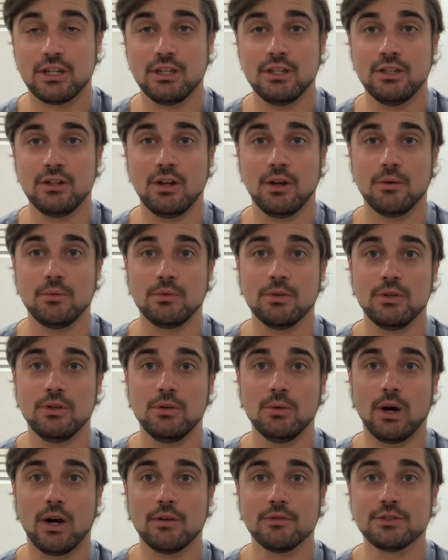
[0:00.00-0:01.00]
You know,
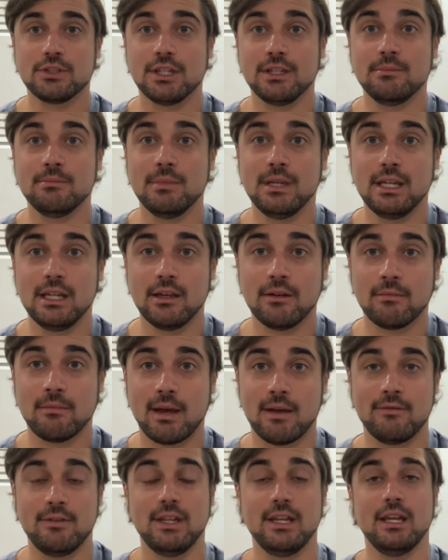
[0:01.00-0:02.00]
you all have seen many of
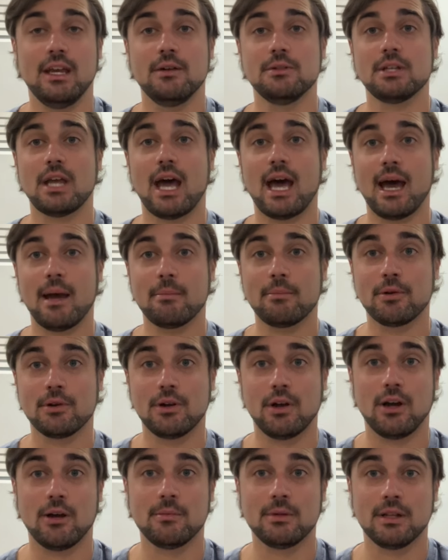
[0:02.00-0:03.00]
my videos. I
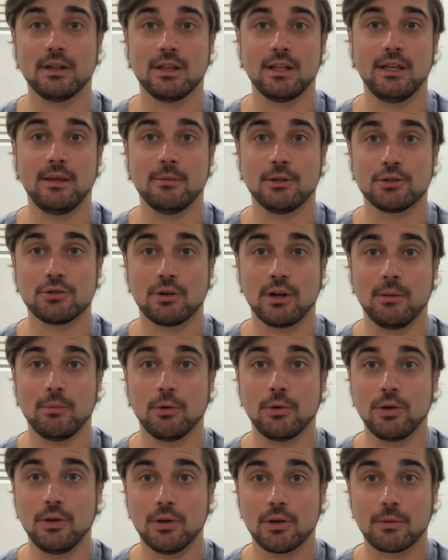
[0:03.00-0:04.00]
predominantly am a
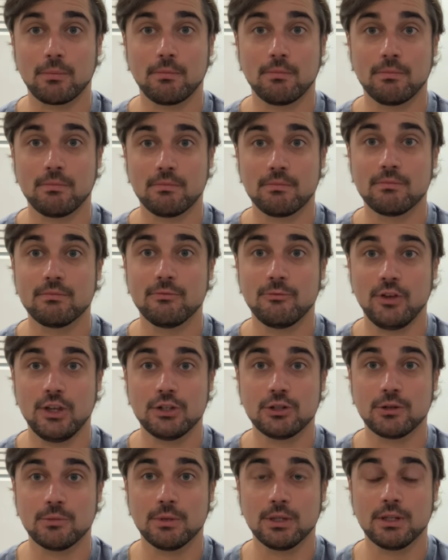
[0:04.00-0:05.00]
treble hook
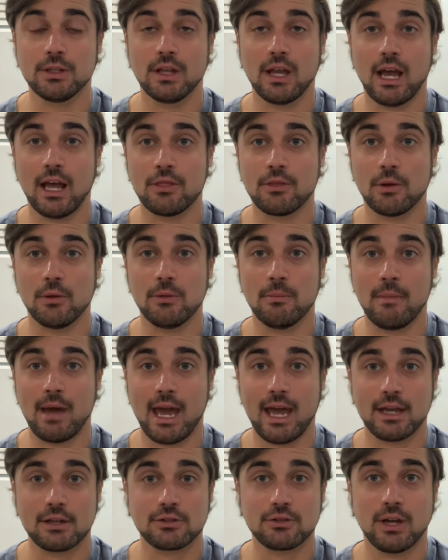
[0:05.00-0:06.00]
fisherman. I throw the
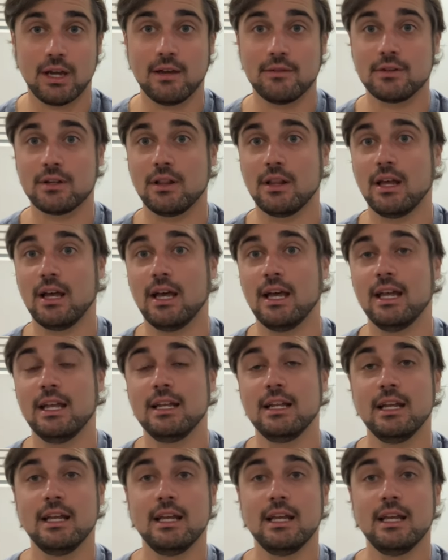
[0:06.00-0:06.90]
mag draft a lot.